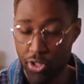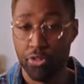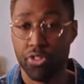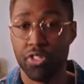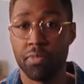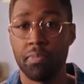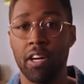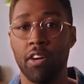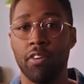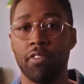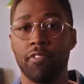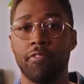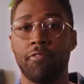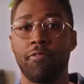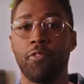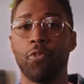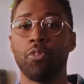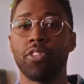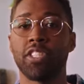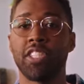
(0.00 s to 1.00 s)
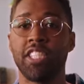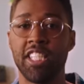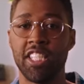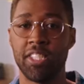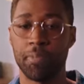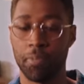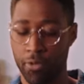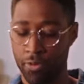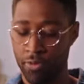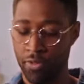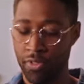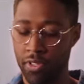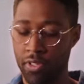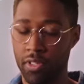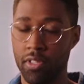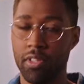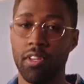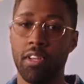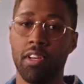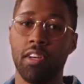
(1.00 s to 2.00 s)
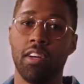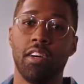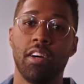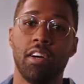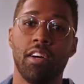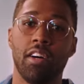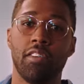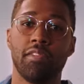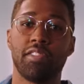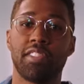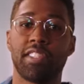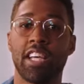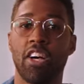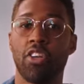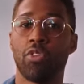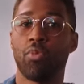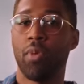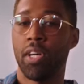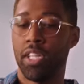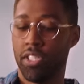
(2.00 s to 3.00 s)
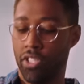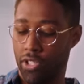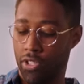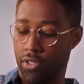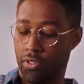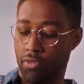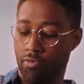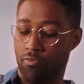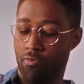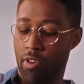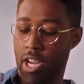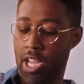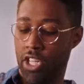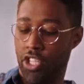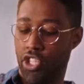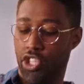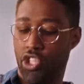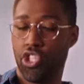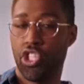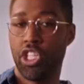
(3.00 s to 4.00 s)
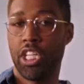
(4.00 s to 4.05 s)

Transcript: use about four teaspoons of Southwest Ranch